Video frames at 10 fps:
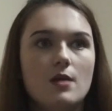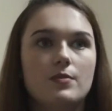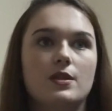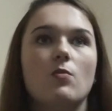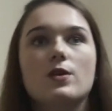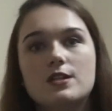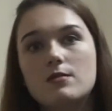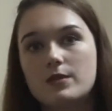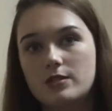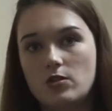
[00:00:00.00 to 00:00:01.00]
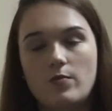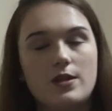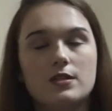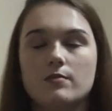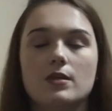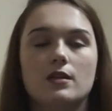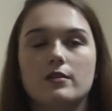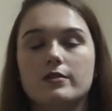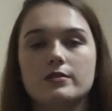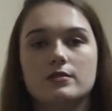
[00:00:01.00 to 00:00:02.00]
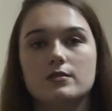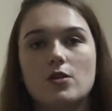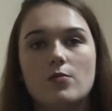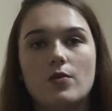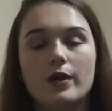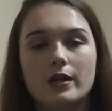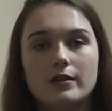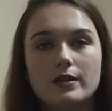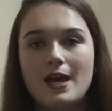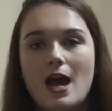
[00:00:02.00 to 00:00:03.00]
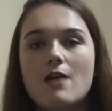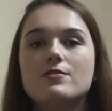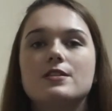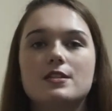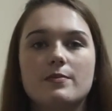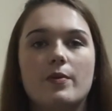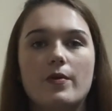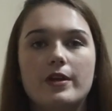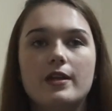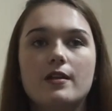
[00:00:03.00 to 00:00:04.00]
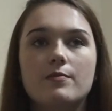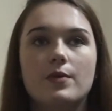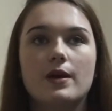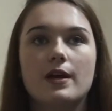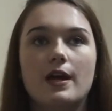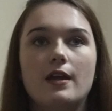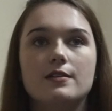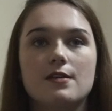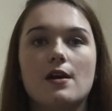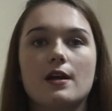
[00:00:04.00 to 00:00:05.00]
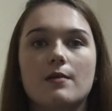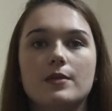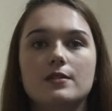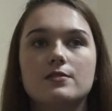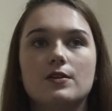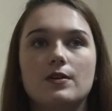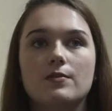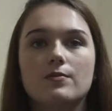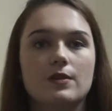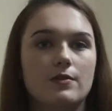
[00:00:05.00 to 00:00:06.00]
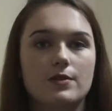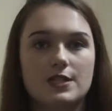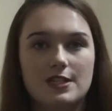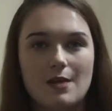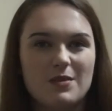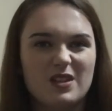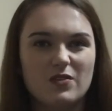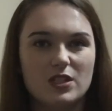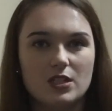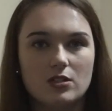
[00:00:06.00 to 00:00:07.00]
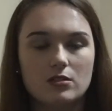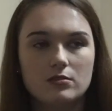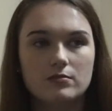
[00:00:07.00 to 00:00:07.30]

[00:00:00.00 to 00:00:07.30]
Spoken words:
but then once it had been 2 months I'm like, there's no point. I was disappointed, but I saw it coming, so it really wasn't that big of a deal.